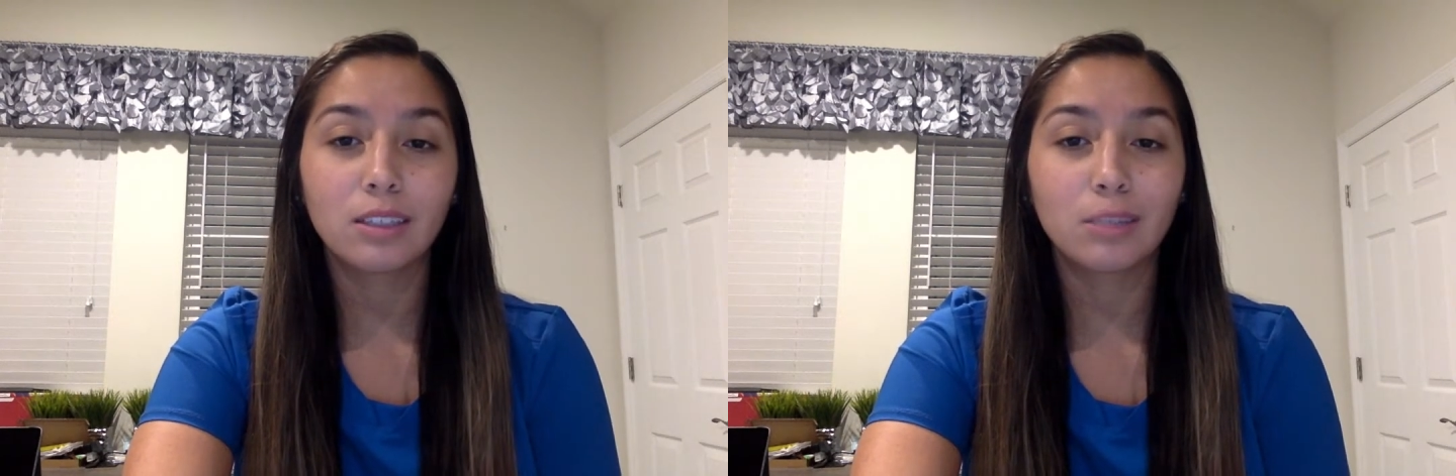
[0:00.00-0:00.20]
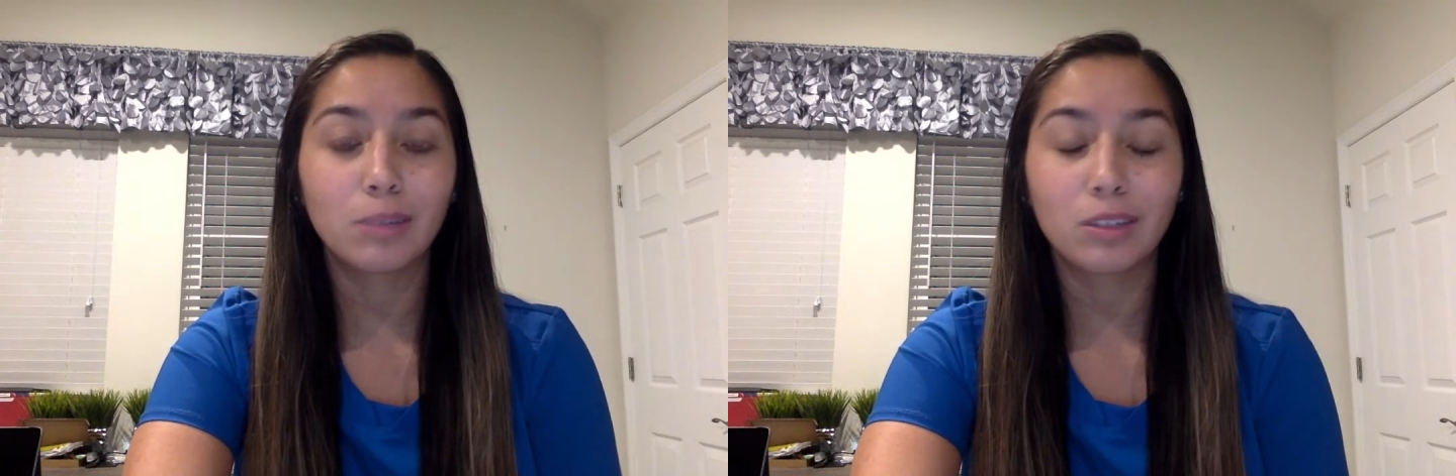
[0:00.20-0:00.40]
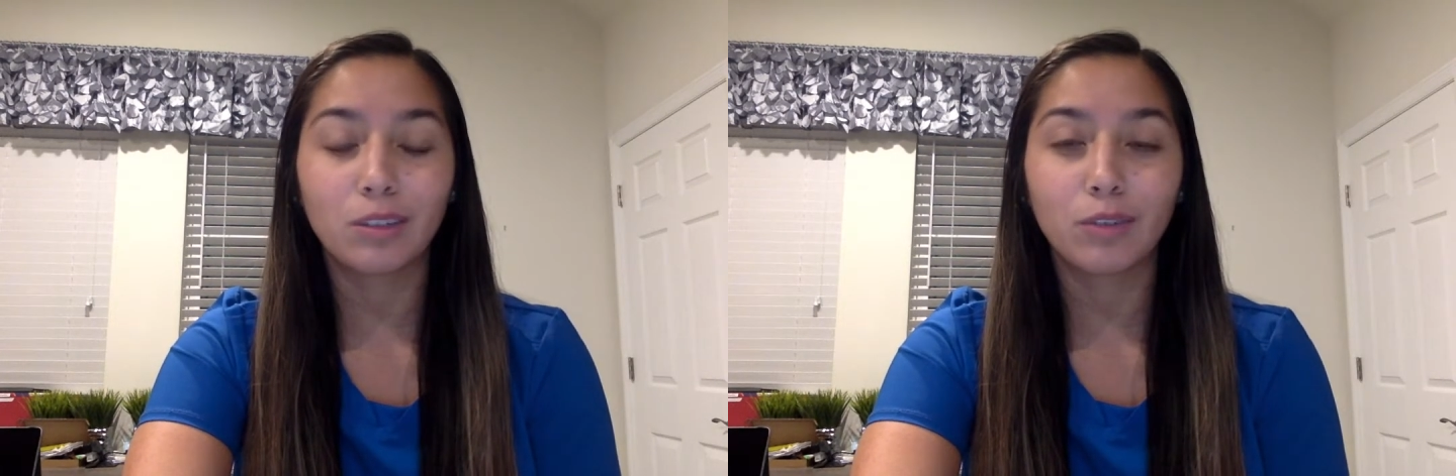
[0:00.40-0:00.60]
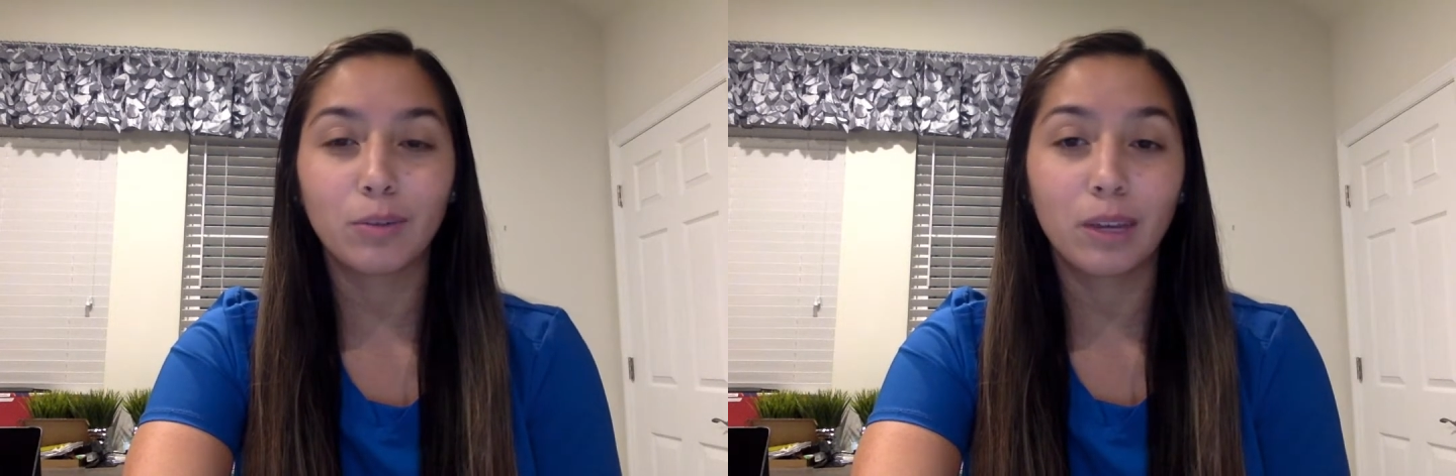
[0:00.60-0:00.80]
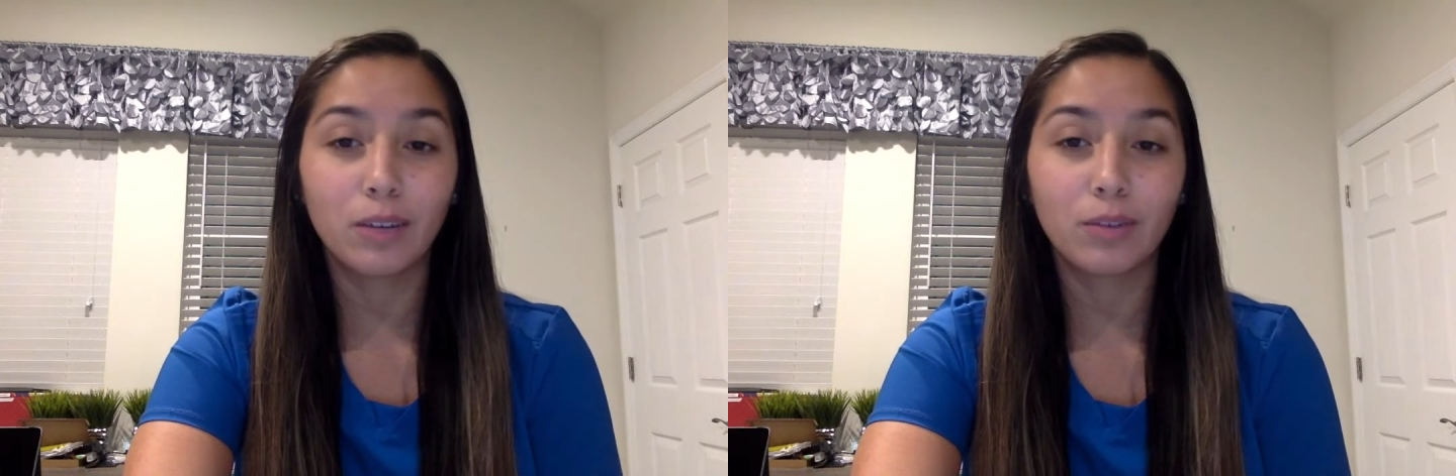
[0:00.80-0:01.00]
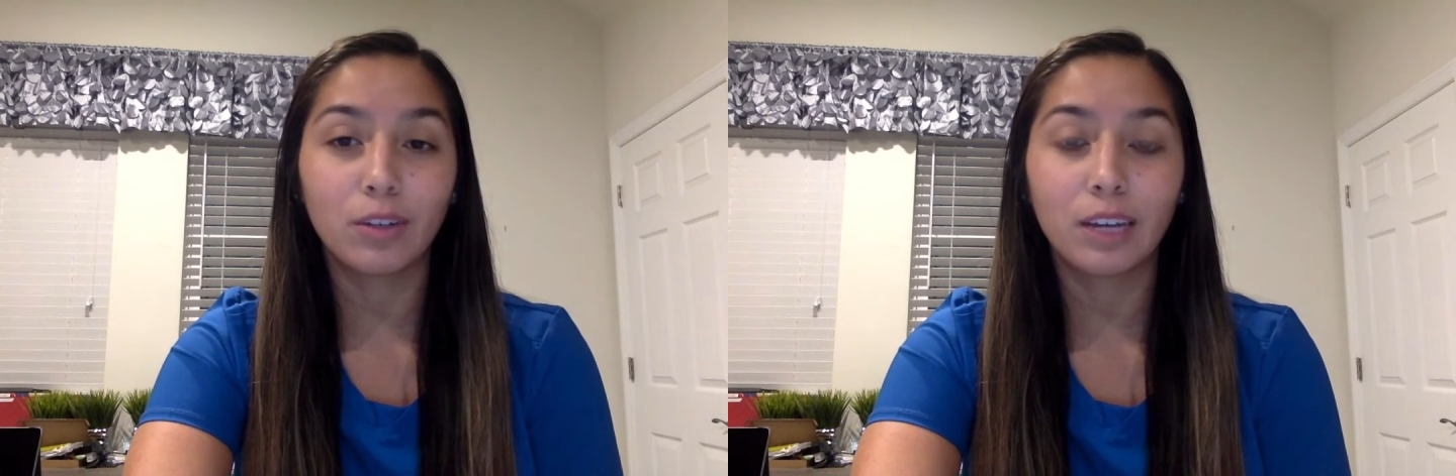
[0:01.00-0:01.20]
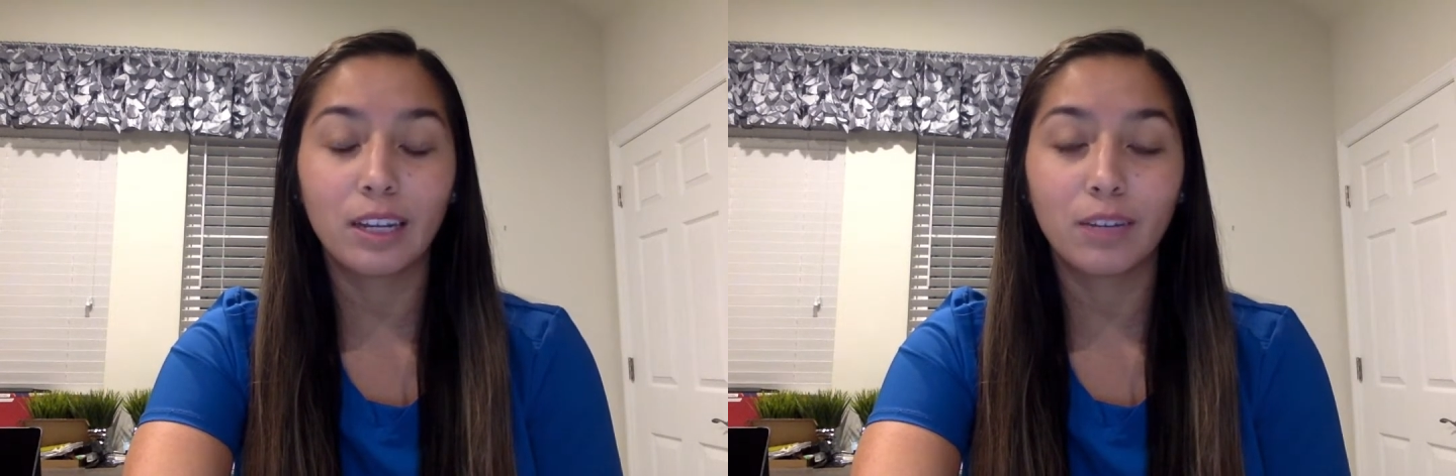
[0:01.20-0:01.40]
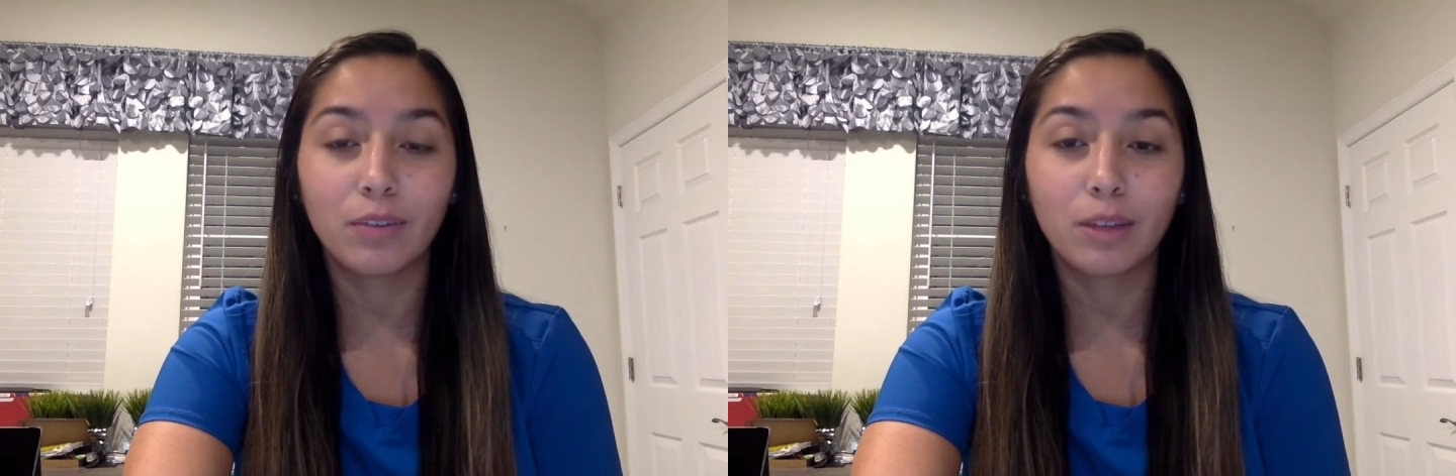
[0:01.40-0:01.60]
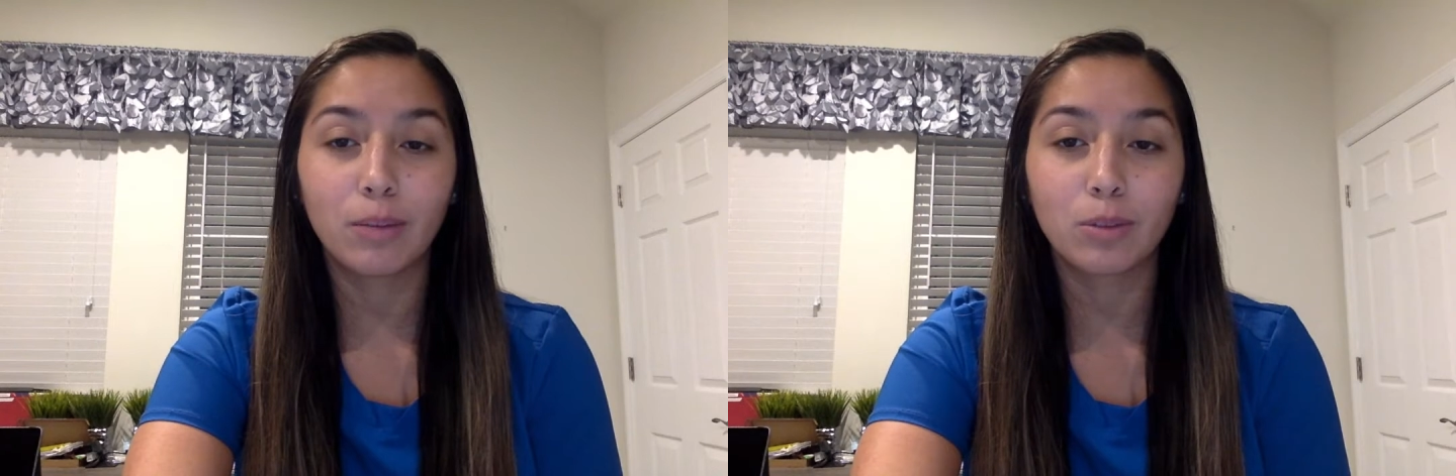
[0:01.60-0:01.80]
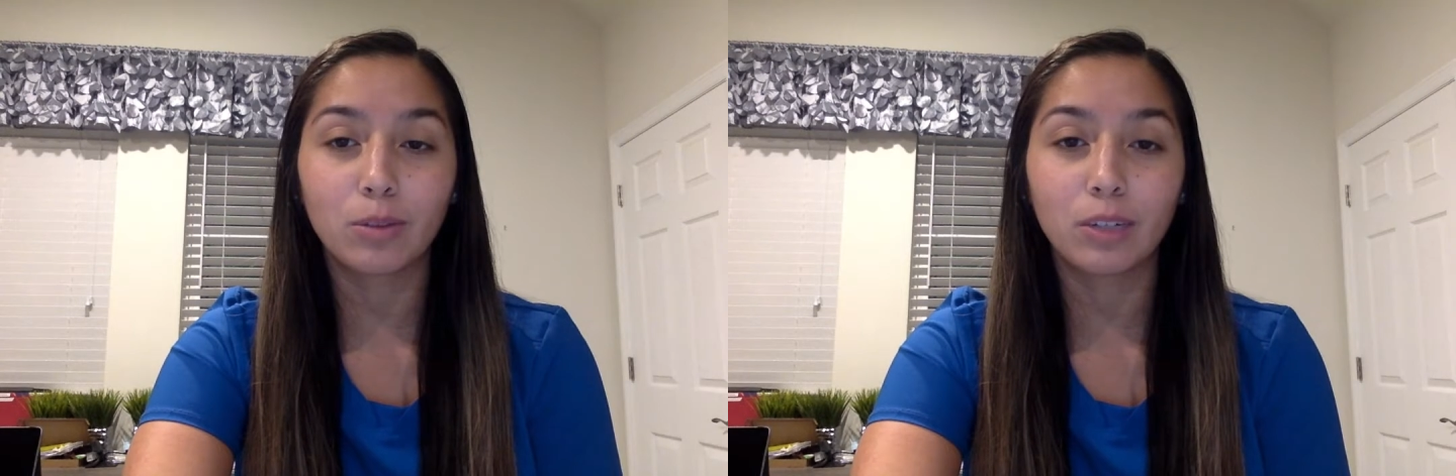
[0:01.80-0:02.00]
especially for painful and
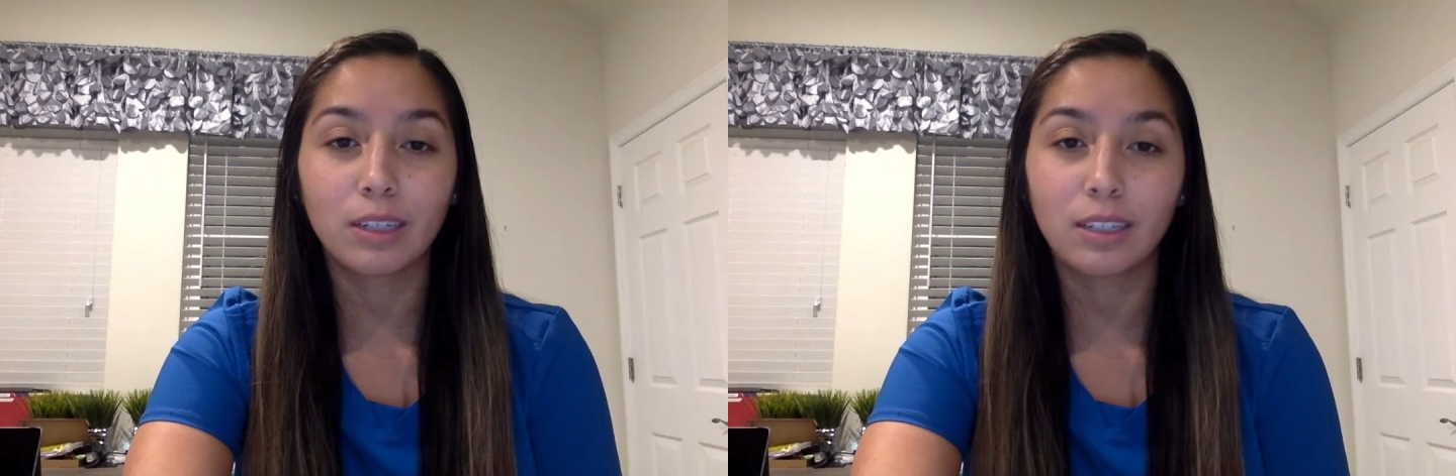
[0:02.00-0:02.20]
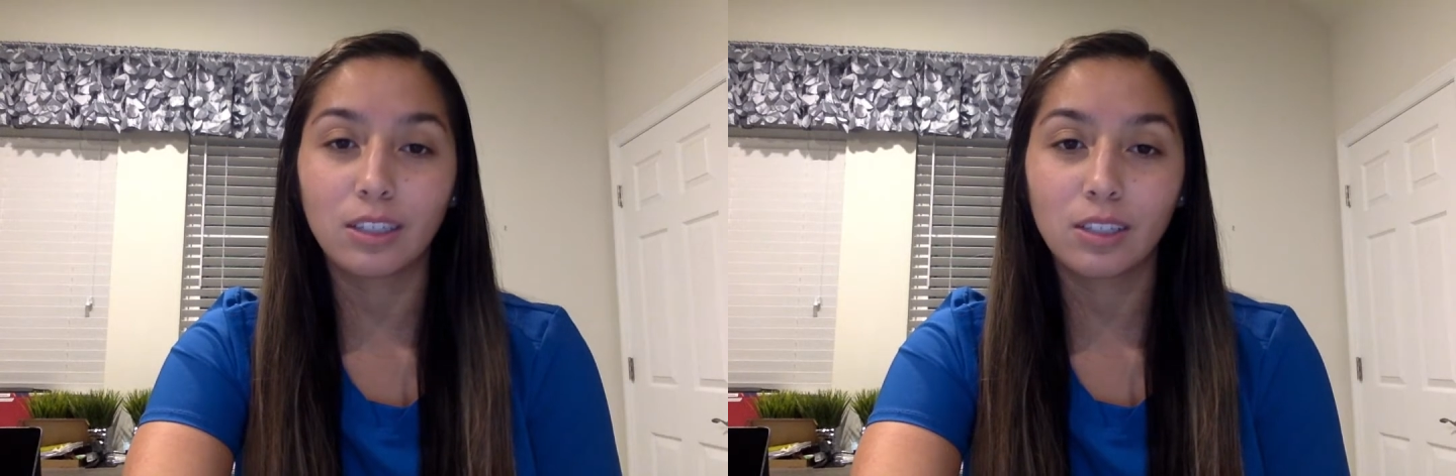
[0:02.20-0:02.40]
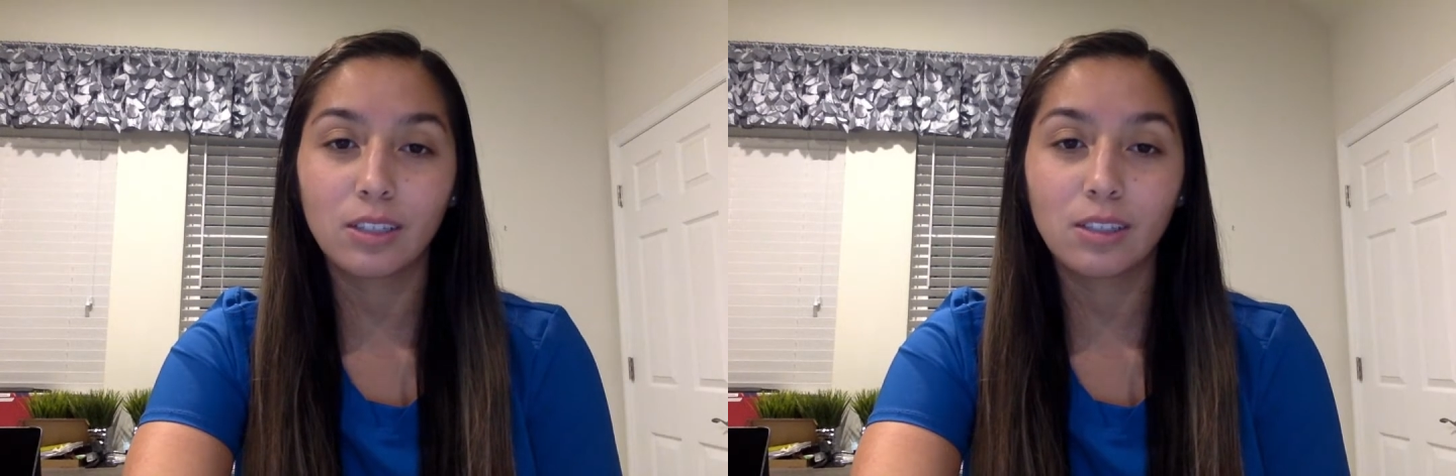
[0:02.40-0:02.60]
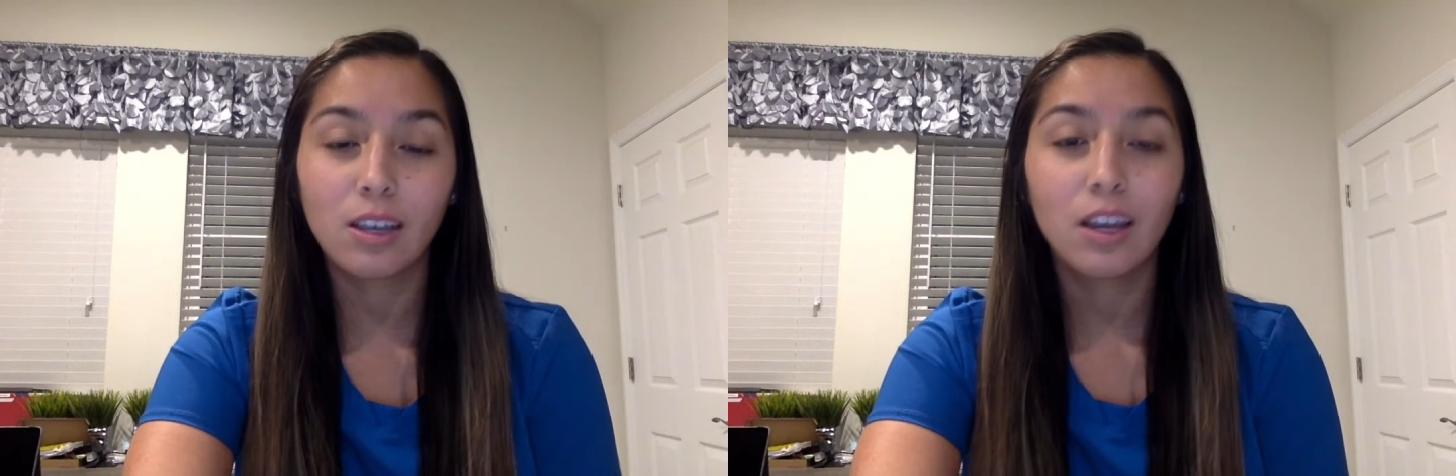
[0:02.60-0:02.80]
inflammatory conditions.